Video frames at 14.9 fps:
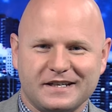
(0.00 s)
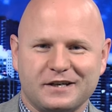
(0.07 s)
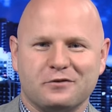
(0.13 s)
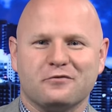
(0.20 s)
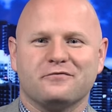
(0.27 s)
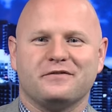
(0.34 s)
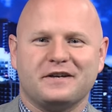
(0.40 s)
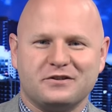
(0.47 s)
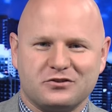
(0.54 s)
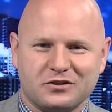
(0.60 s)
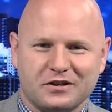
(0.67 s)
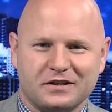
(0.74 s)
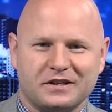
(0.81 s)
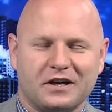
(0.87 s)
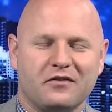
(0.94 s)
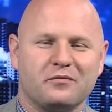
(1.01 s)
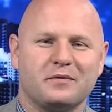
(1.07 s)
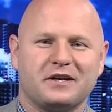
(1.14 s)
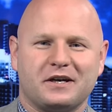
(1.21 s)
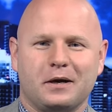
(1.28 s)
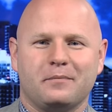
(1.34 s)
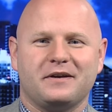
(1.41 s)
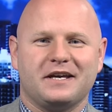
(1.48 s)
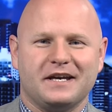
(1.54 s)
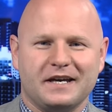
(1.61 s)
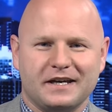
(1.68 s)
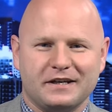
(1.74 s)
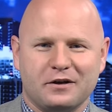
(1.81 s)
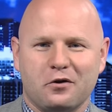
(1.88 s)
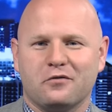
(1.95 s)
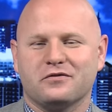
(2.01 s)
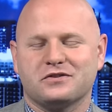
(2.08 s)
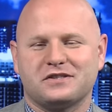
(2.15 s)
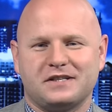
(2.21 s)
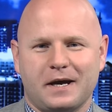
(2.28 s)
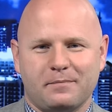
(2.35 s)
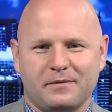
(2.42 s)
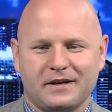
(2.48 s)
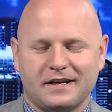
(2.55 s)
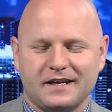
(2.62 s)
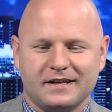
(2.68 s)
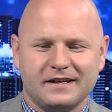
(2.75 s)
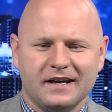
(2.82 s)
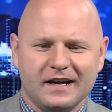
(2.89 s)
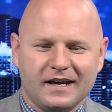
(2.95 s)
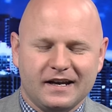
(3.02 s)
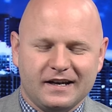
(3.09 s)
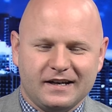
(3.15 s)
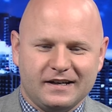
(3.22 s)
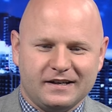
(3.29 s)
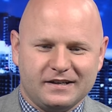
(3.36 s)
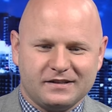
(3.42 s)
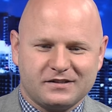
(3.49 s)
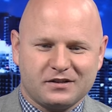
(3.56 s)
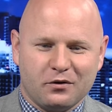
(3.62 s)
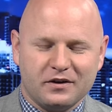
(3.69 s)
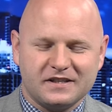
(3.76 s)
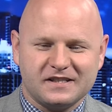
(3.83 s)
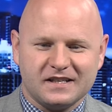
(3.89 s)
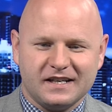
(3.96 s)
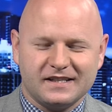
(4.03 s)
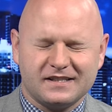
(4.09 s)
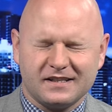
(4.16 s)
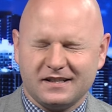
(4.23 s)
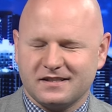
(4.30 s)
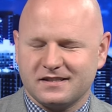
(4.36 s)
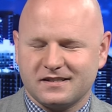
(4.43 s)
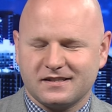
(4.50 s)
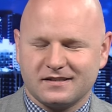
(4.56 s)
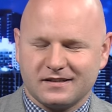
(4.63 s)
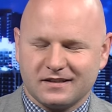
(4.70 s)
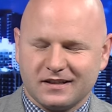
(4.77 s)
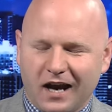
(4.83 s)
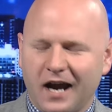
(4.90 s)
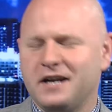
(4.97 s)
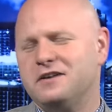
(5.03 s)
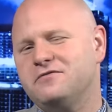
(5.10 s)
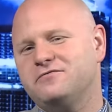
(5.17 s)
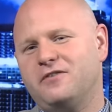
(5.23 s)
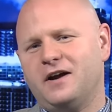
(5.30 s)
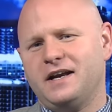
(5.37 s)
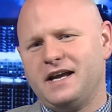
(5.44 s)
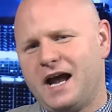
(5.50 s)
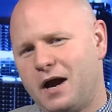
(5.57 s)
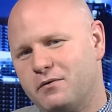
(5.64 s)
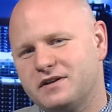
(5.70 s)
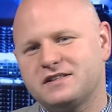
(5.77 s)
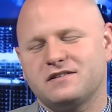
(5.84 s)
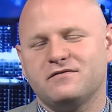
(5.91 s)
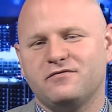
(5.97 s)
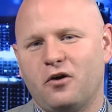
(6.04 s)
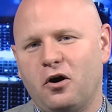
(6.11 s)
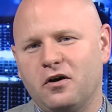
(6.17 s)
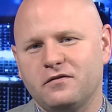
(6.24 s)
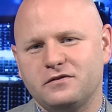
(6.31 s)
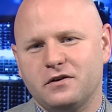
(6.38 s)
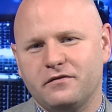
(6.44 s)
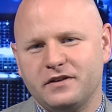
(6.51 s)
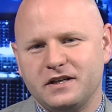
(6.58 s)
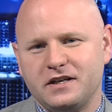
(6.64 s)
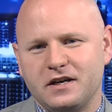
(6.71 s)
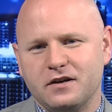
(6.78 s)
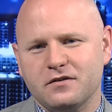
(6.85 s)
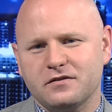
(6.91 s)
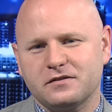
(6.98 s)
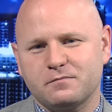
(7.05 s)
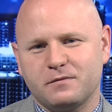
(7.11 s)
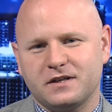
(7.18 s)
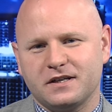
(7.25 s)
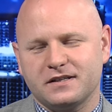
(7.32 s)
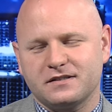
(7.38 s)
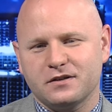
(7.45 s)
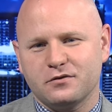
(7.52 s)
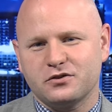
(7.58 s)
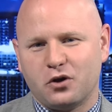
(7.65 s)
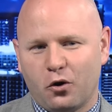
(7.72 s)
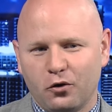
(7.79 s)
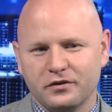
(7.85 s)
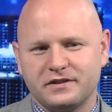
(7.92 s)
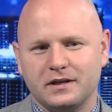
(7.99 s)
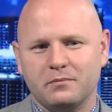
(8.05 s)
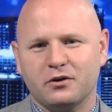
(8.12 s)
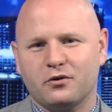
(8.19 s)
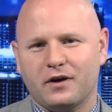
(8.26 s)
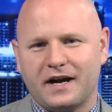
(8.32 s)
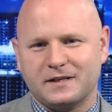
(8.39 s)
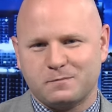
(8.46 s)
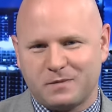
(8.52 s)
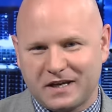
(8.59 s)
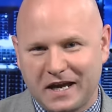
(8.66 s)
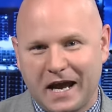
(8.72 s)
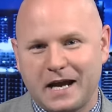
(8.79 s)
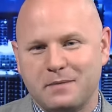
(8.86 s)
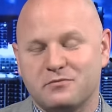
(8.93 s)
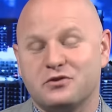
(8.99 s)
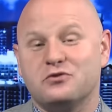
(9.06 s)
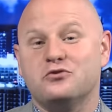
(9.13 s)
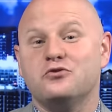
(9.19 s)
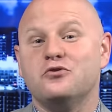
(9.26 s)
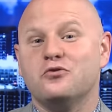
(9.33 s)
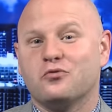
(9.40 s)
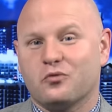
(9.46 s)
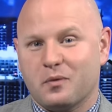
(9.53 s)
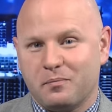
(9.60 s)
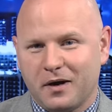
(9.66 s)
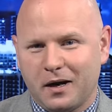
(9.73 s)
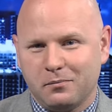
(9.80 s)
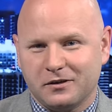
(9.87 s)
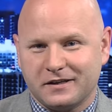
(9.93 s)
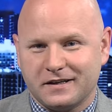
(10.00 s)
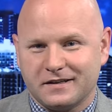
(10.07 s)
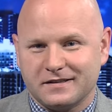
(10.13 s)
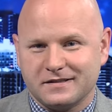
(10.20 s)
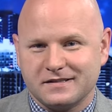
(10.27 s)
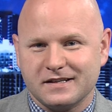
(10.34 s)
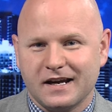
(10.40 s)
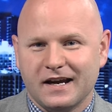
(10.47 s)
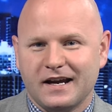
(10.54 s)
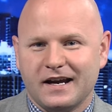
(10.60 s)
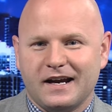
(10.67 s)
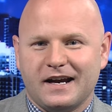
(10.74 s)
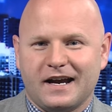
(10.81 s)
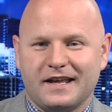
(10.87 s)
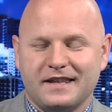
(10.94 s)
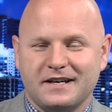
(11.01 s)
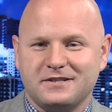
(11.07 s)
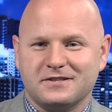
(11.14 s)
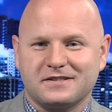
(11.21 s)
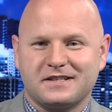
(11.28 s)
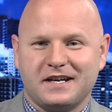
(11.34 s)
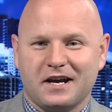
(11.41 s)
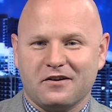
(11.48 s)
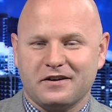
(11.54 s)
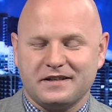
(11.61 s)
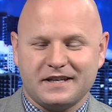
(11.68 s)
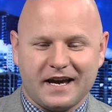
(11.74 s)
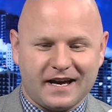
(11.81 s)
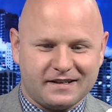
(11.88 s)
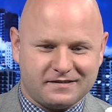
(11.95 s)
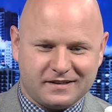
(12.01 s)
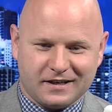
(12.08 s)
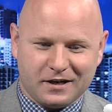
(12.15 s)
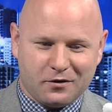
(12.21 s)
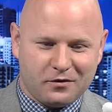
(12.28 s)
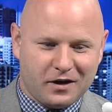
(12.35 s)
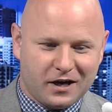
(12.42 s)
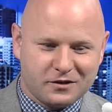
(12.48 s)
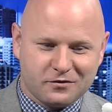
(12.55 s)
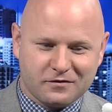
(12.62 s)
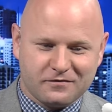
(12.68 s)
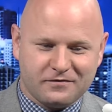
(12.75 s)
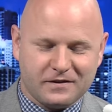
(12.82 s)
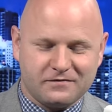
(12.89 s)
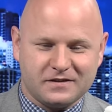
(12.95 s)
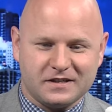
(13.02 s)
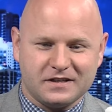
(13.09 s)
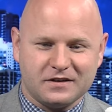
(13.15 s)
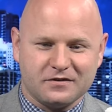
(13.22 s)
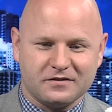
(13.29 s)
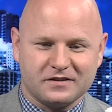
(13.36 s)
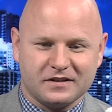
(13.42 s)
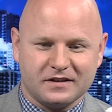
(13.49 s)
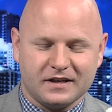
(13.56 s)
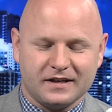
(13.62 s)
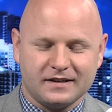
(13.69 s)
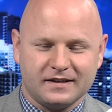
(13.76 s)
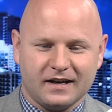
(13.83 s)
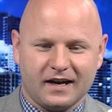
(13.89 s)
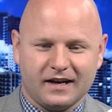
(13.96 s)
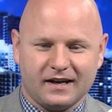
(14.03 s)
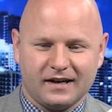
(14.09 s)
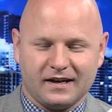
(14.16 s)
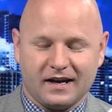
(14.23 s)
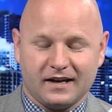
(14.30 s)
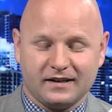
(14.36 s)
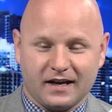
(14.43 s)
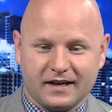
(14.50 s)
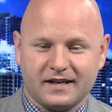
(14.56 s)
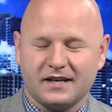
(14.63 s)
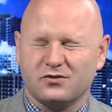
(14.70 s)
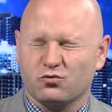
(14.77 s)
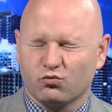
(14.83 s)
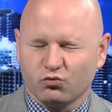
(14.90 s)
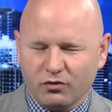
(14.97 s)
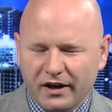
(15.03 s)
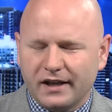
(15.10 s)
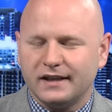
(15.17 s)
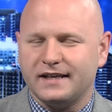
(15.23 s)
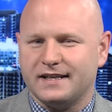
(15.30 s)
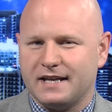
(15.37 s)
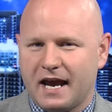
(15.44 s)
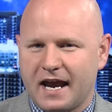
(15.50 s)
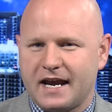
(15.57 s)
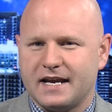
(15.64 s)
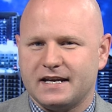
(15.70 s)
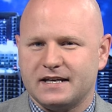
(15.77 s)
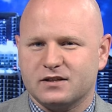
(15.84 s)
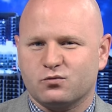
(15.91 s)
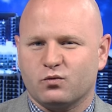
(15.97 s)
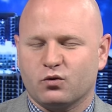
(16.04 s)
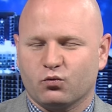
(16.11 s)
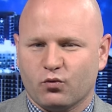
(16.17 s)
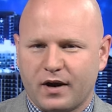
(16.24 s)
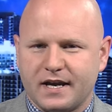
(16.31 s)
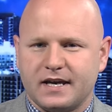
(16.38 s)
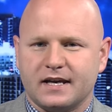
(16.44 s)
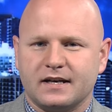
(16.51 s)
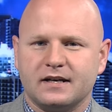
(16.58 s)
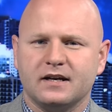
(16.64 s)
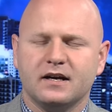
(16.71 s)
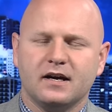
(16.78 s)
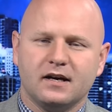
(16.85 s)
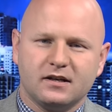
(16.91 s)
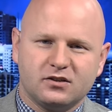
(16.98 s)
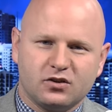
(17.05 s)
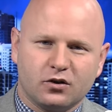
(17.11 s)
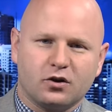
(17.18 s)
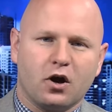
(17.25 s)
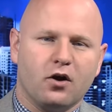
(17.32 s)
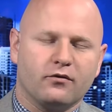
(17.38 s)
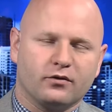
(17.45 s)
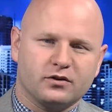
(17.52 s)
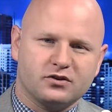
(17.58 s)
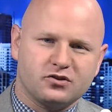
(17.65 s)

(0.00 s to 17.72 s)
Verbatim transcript: intervention, government coming in and overstepping, and uh, so it's it's it's kind of funny how it's evolved over the years because those old Democrats became the new Republicans and yep. they just carried that you know 150 years and then uh, I, I, guess really in the 80s when reagan took over and